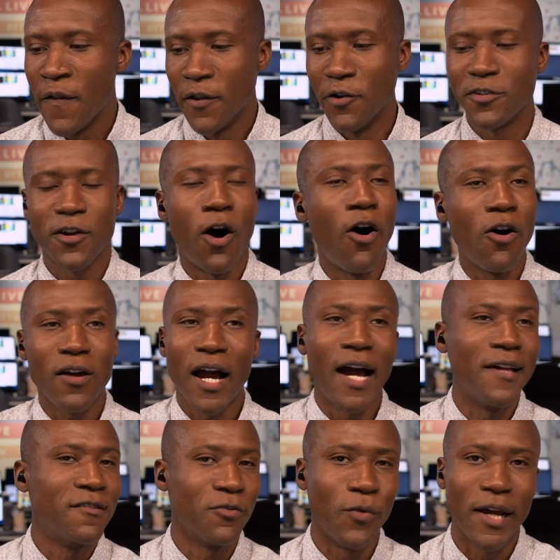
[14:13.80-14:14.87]
There's all
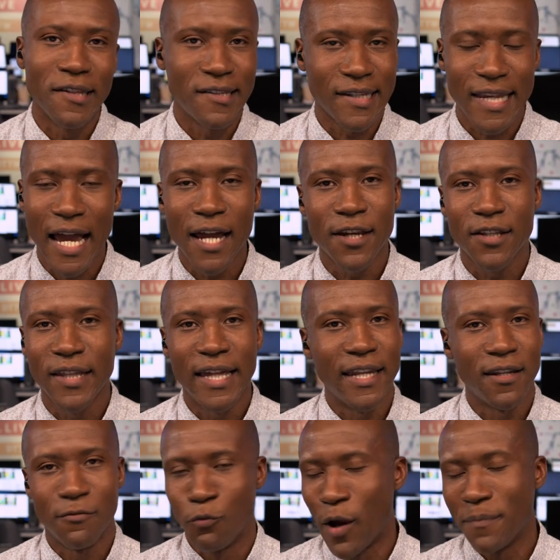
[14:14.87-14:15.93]
kinds of ways to calculate it,
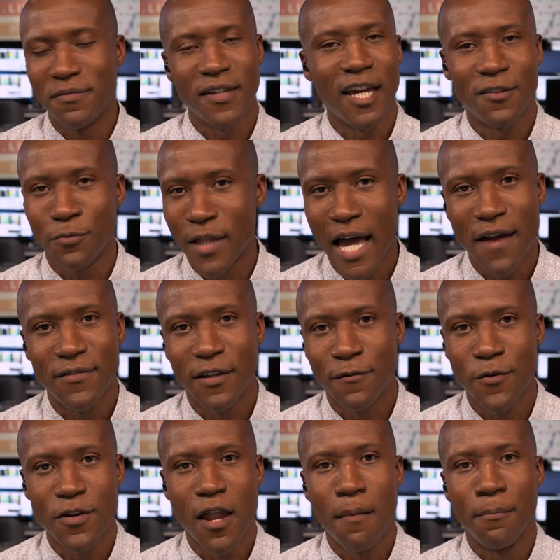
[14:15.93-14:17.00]
and websites will have
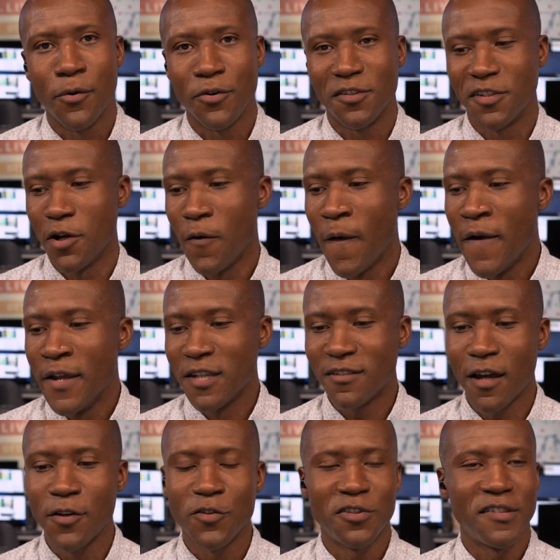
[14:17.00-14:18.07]
different numbers. So just
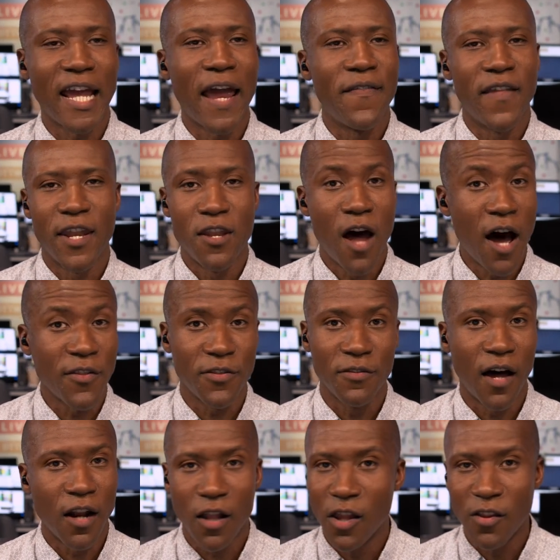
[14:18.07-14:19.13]
understand that not
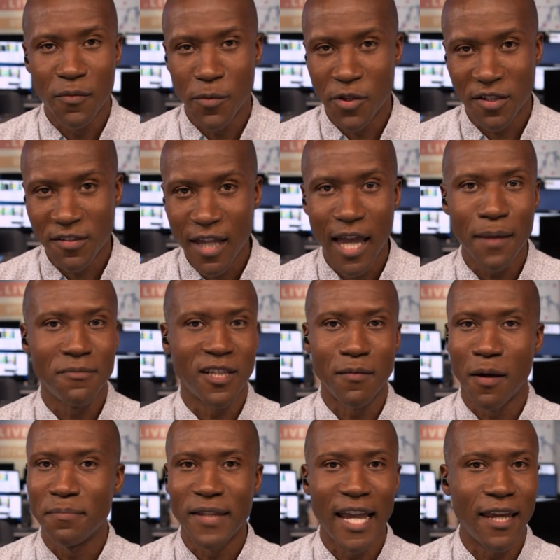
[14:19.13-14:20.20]
all of them are the same. Some
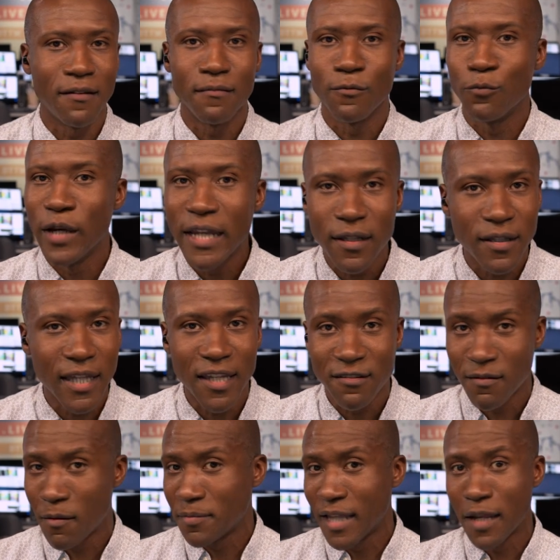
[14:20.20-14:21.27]
update weekly,
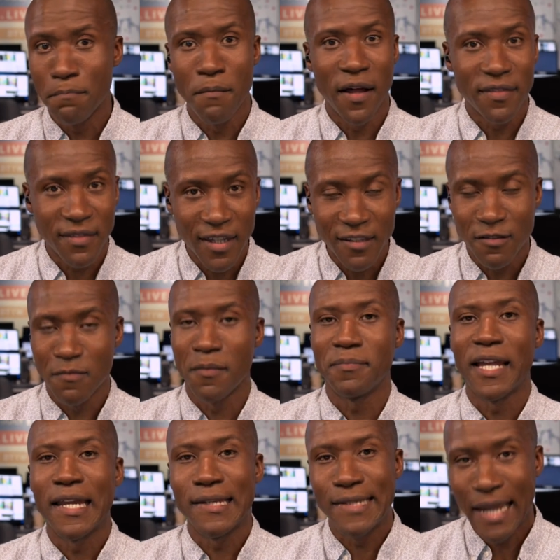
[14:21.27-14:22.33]
some update monthly, some
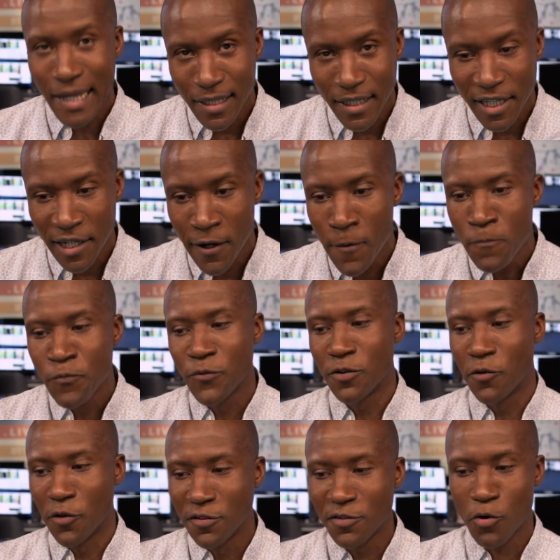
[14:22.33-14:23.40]
update daily. So
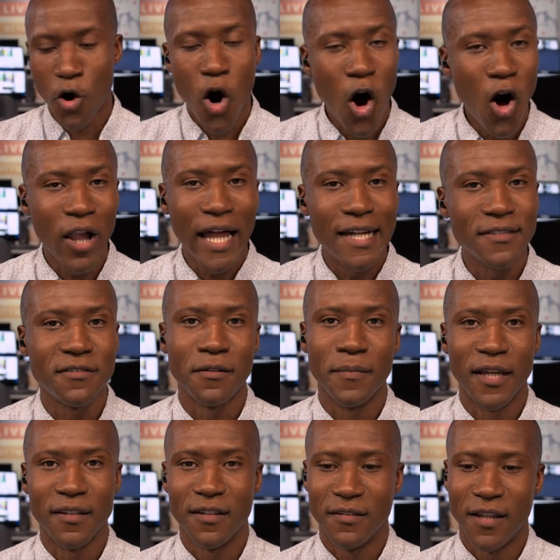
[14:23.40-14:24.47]
those are all
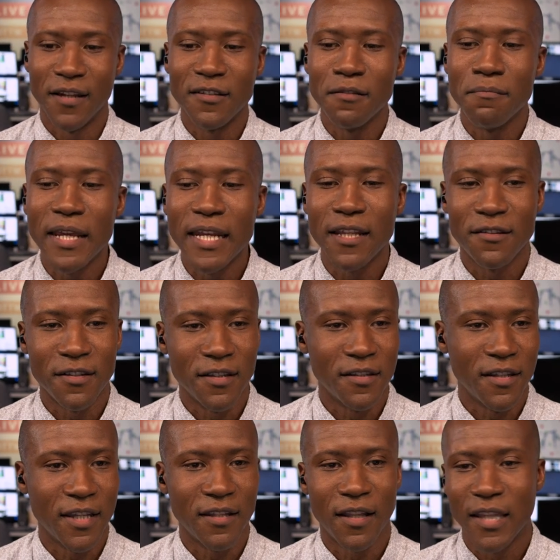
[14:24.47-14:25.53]
estimates. It doesn't mean it's in
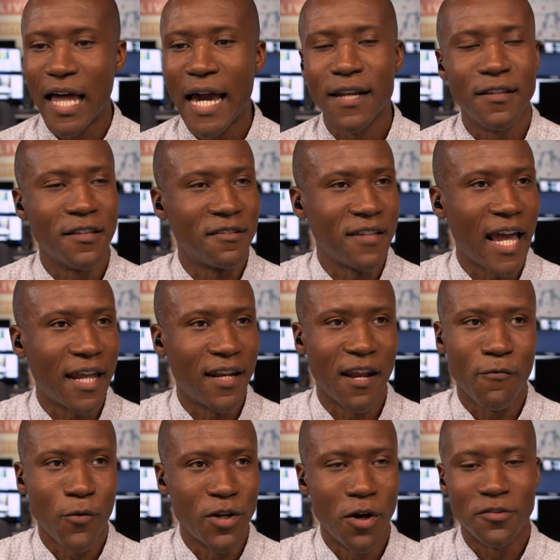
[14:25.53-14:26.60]
a line in the sand and
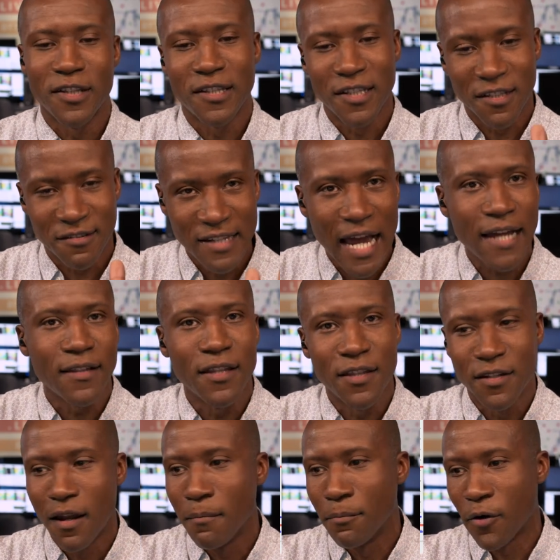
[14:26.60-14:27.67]
everyone knows that's exactly the
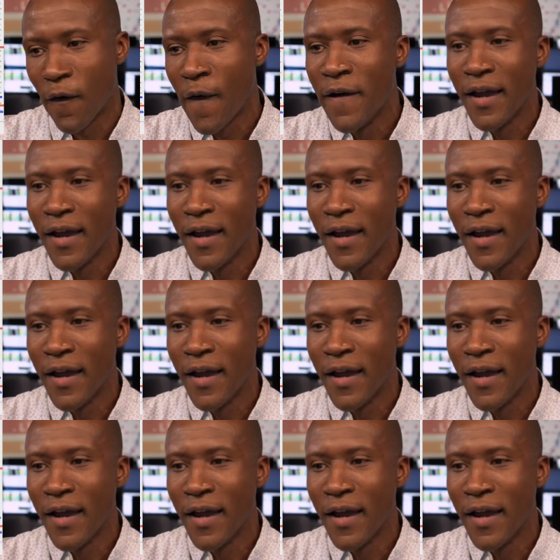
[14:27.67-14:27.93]
number.